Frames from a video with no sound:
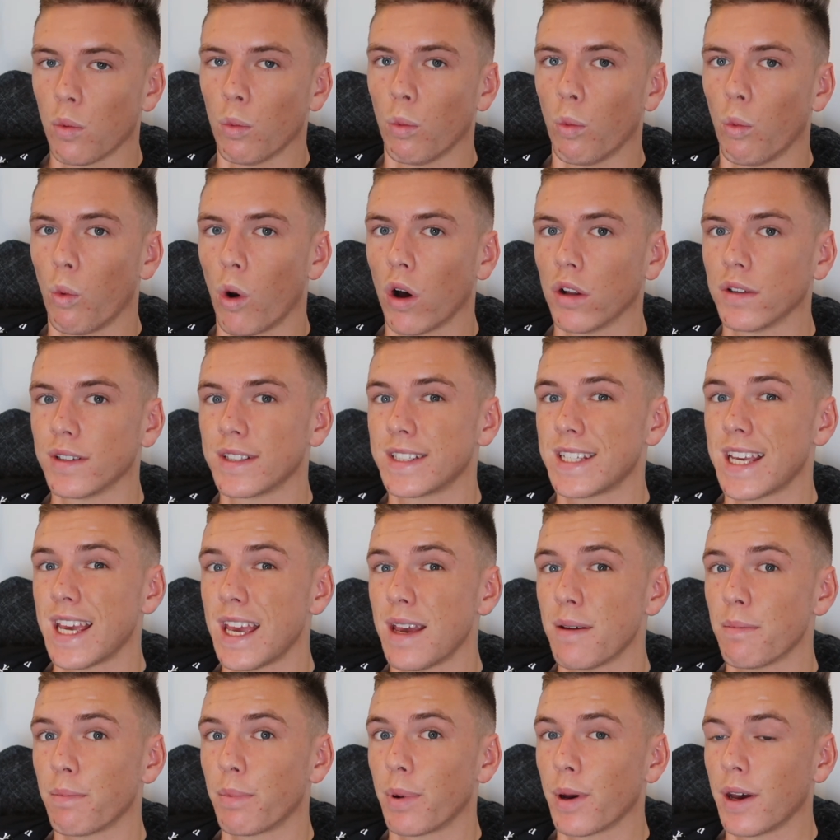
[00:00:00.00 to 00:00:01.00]
One
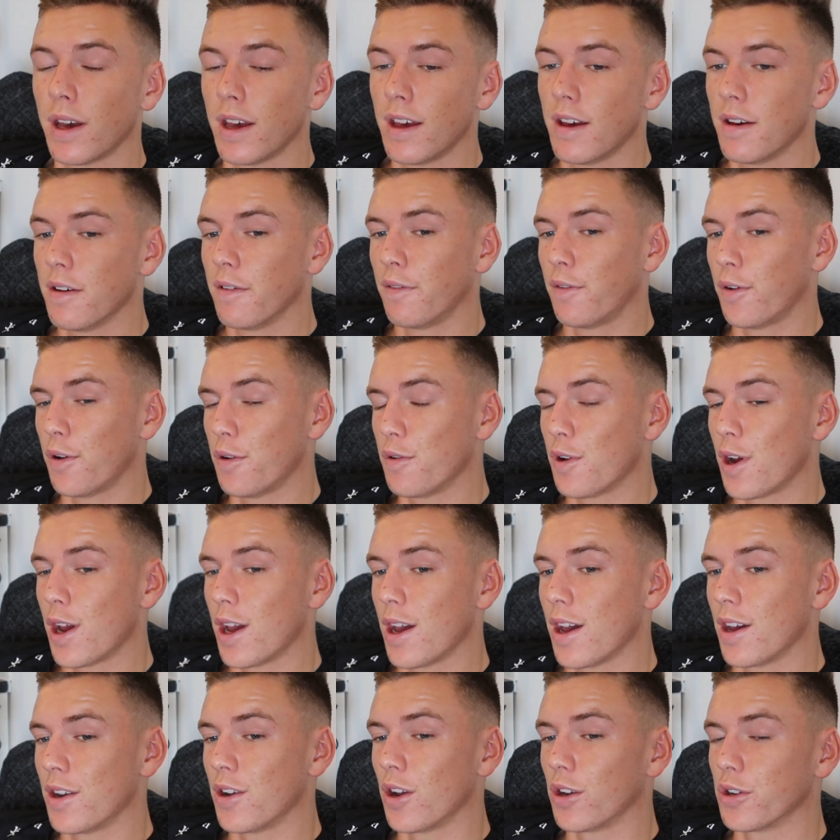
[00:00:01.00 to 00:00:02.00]
tip for
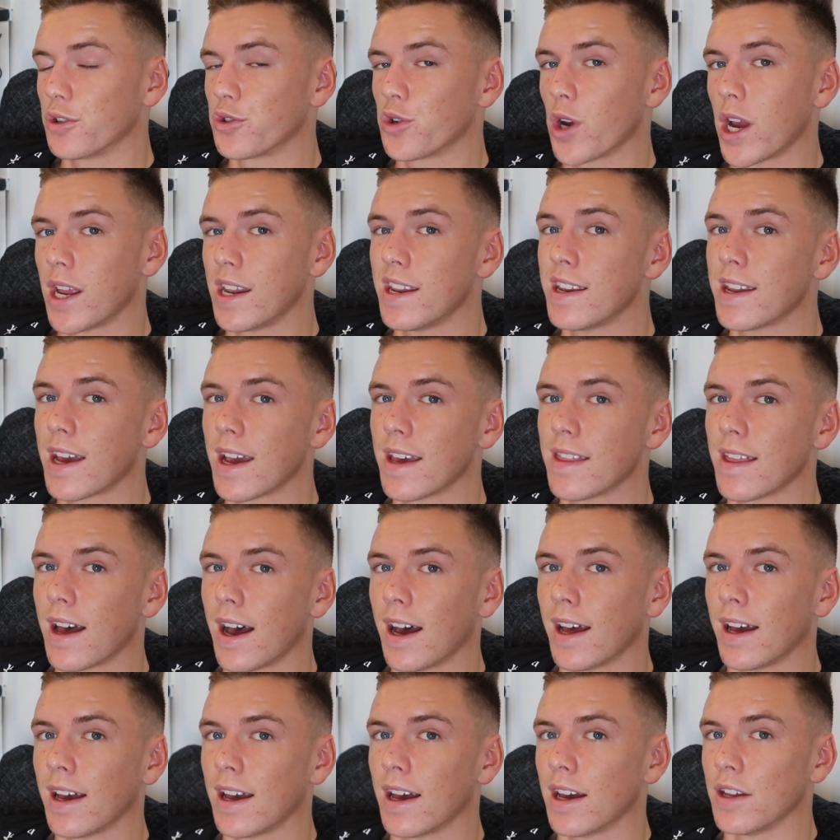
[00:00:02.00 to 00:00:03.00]
a non-training day that
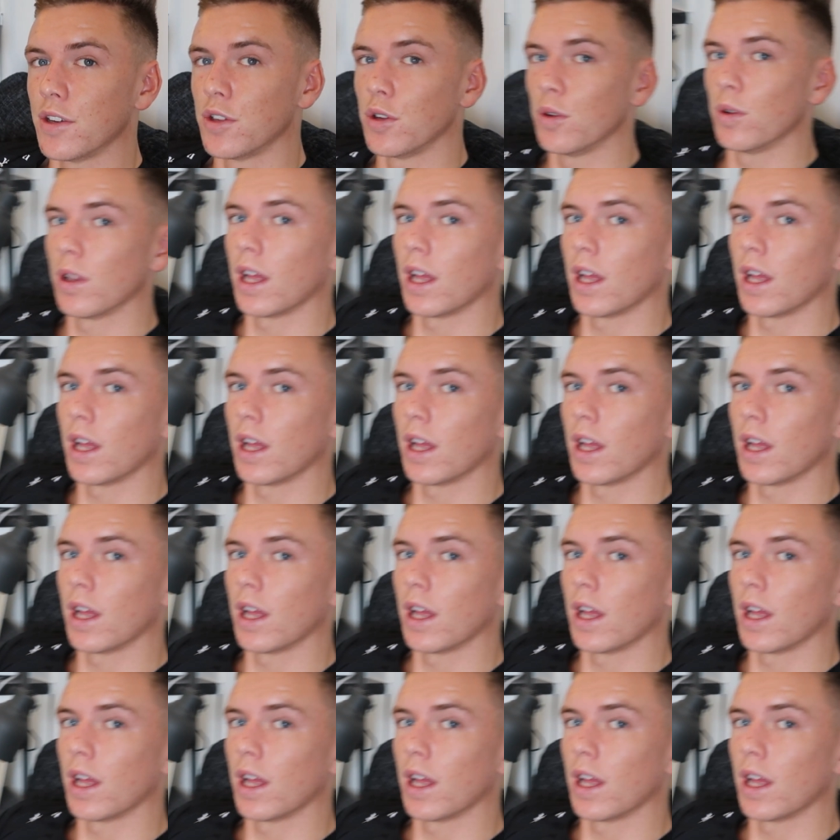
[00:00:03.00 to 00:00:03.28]
I do